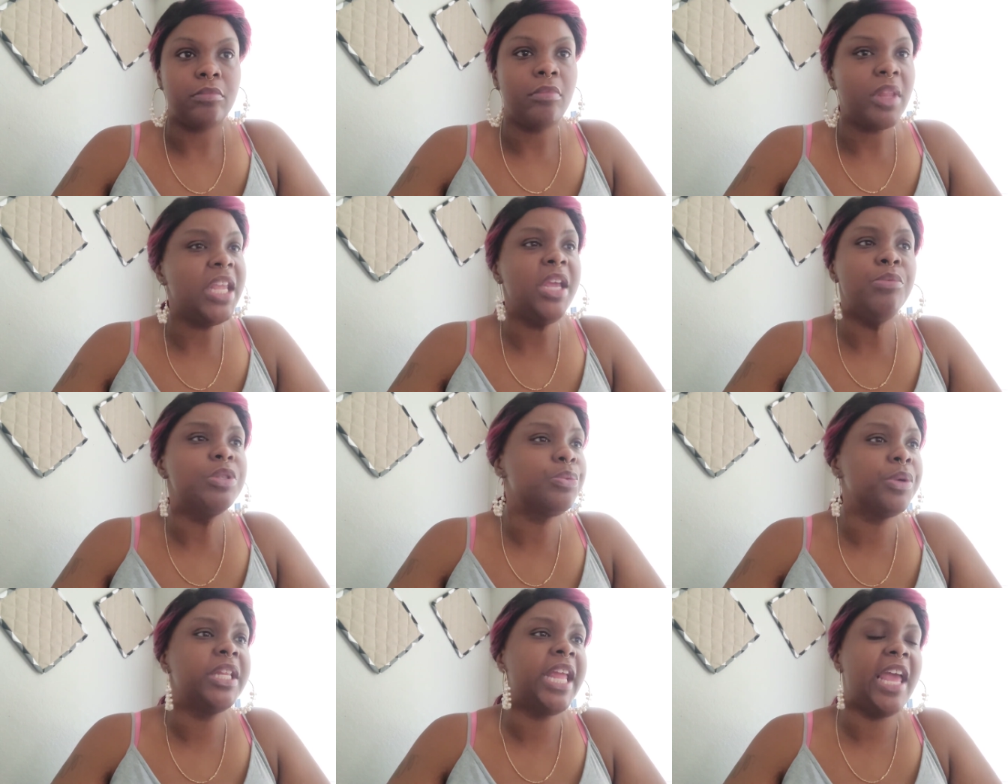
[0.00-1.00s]
It was
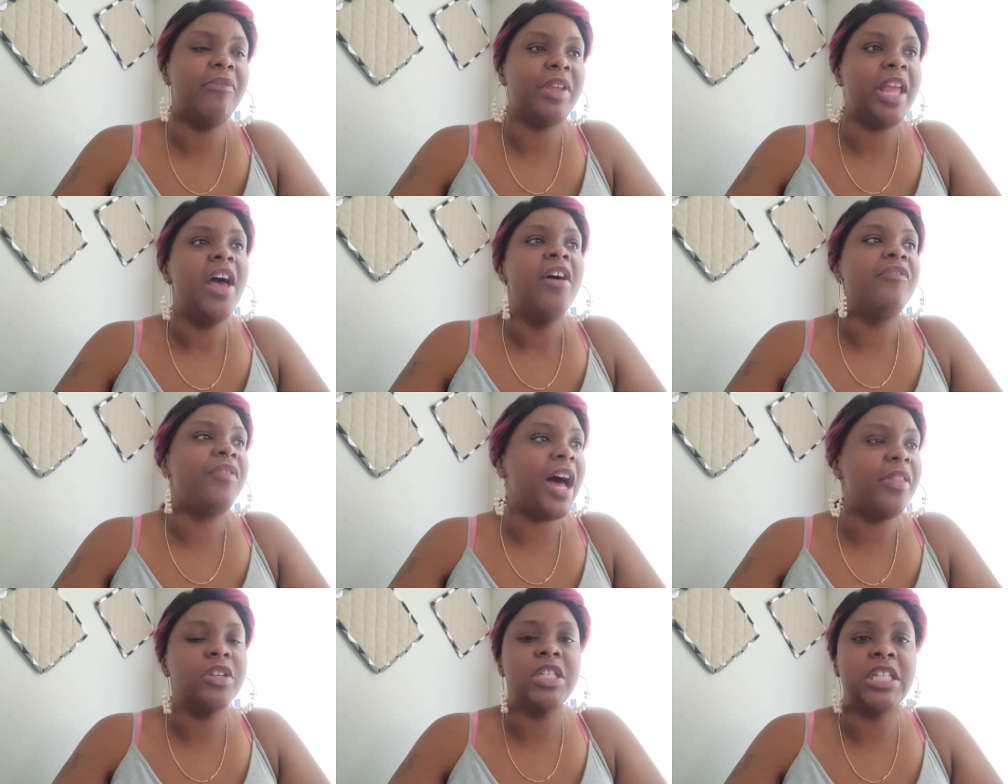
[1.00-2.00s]
really heavy.
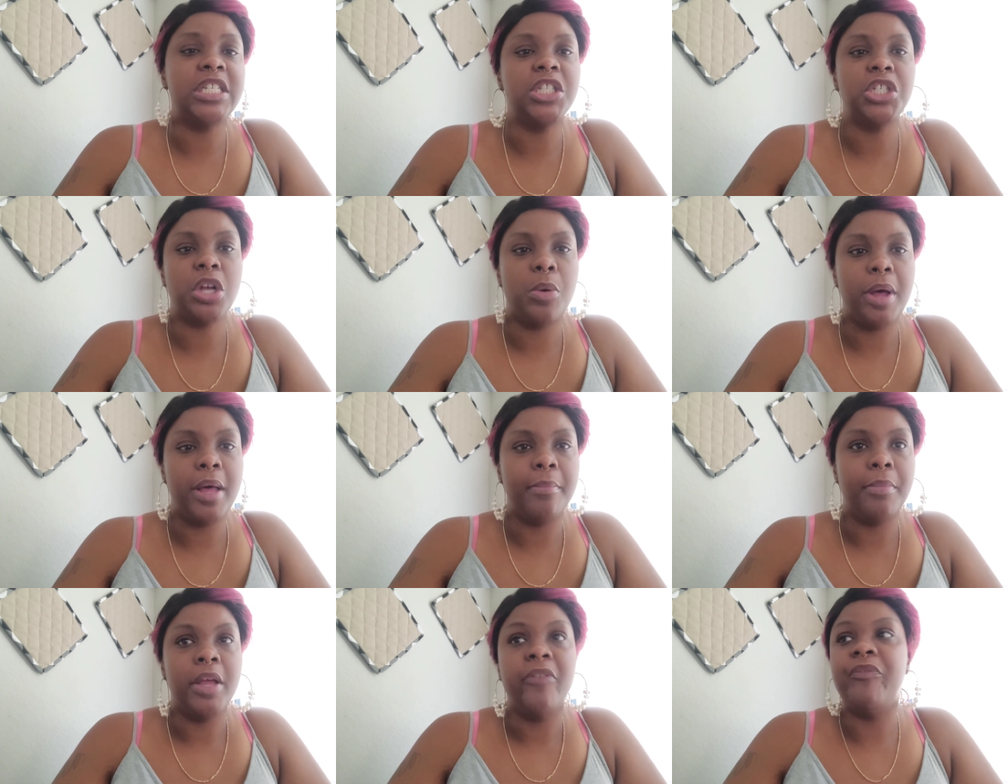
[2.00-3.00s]
Fathers need to show up.
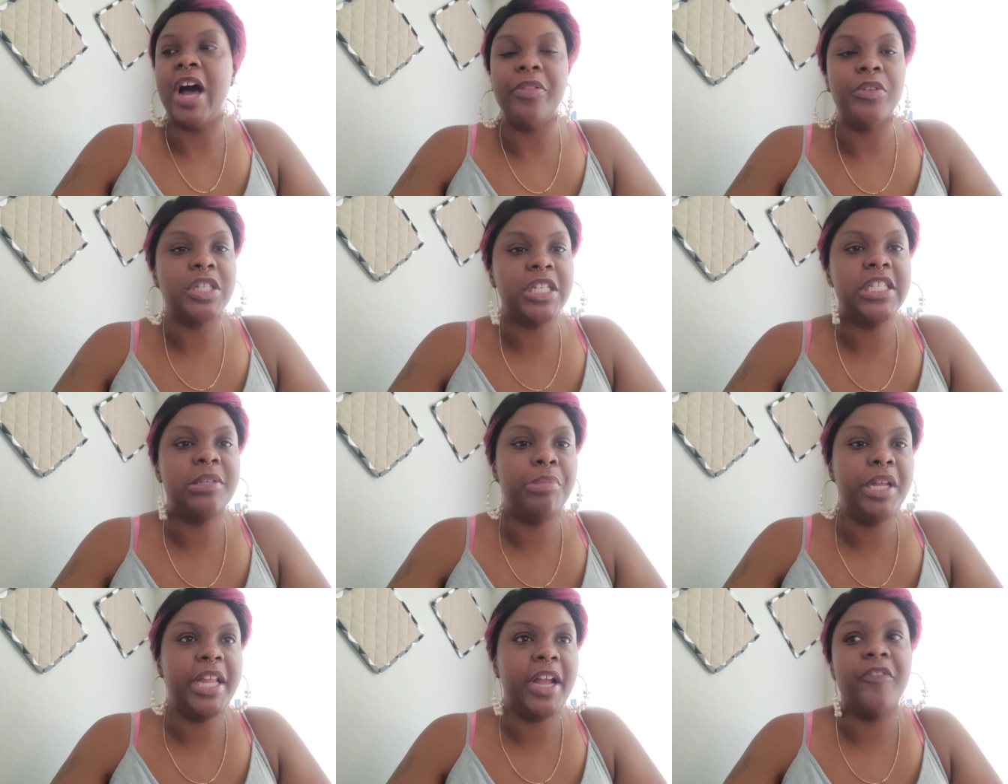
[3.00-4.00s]
Fathers need to be
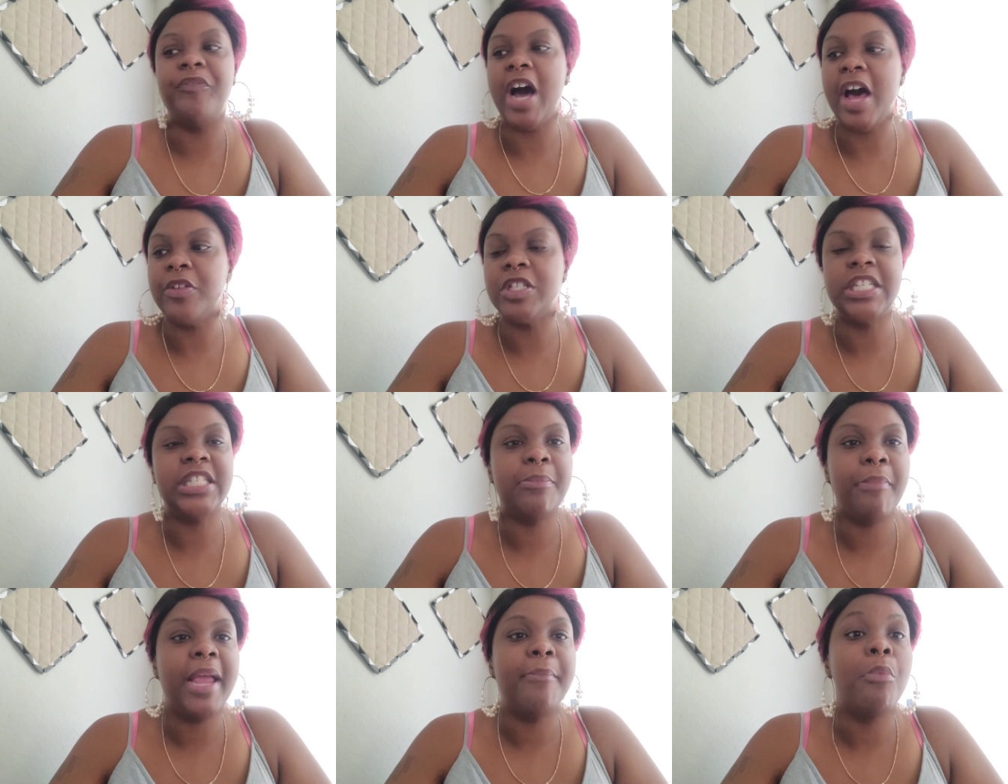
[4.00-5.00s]
there. Fathers need to
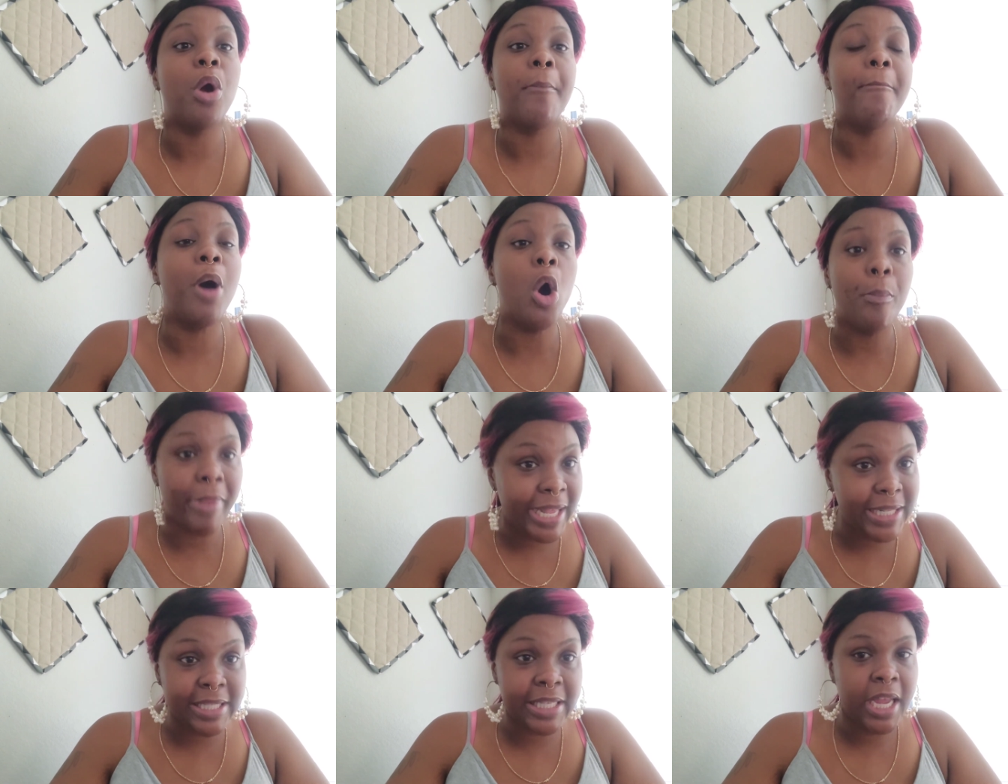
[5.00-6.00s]
make more
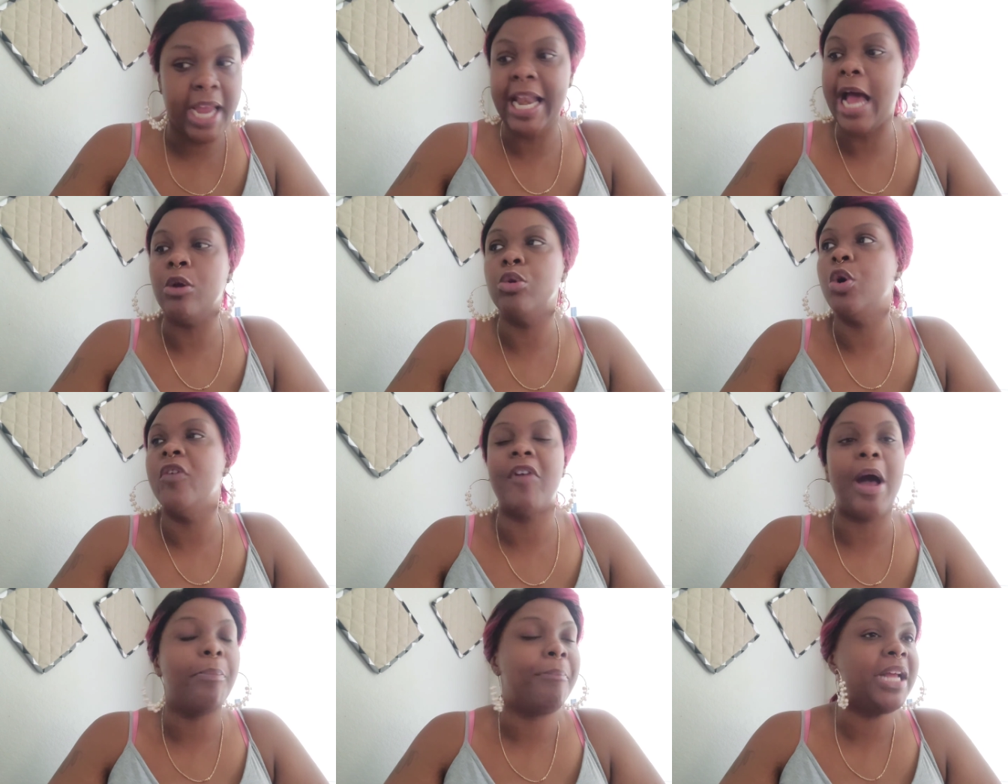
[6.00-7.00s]
moments. And I don't know
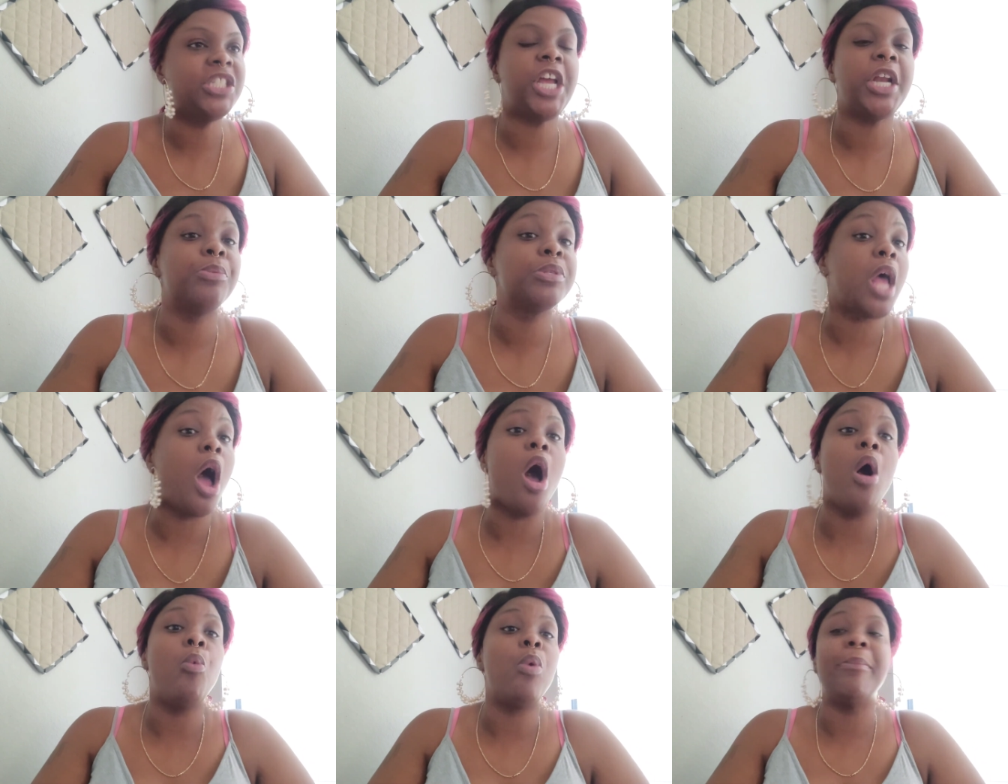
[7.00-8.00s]
if my channel was
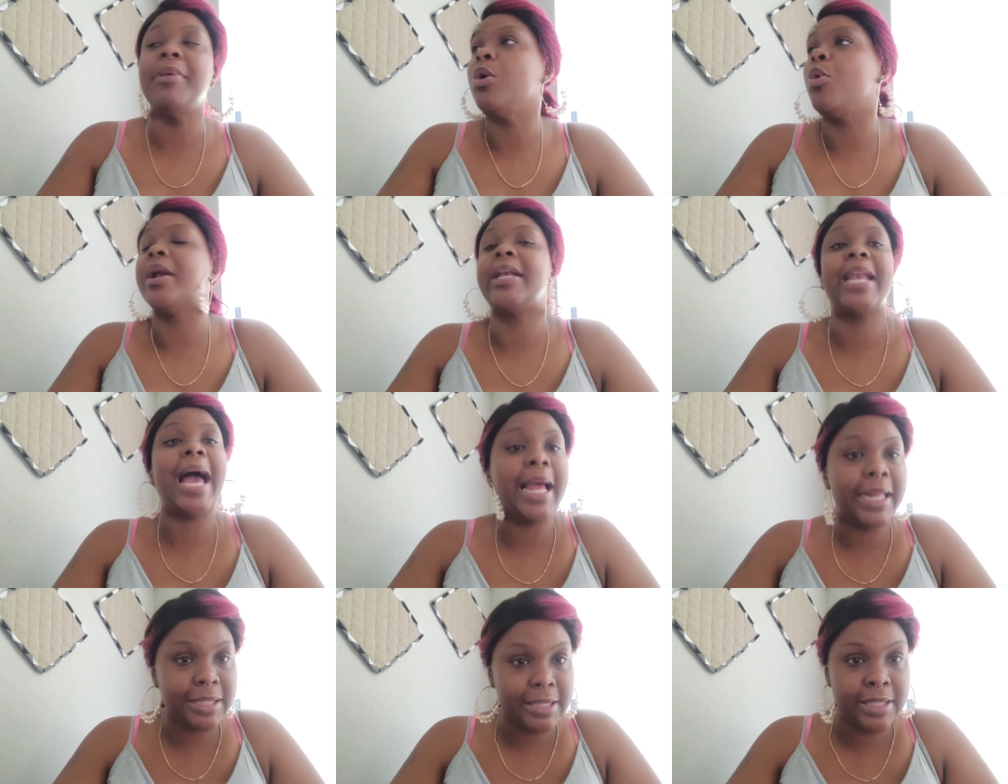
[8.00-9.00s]
all women or
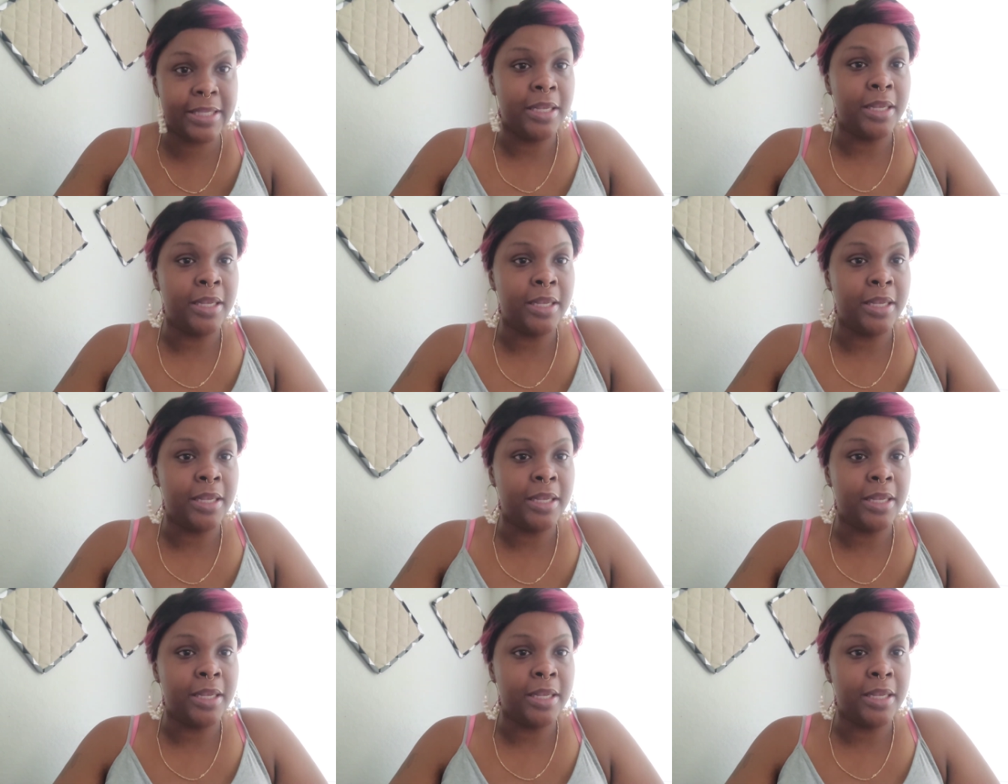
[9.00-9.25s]
not.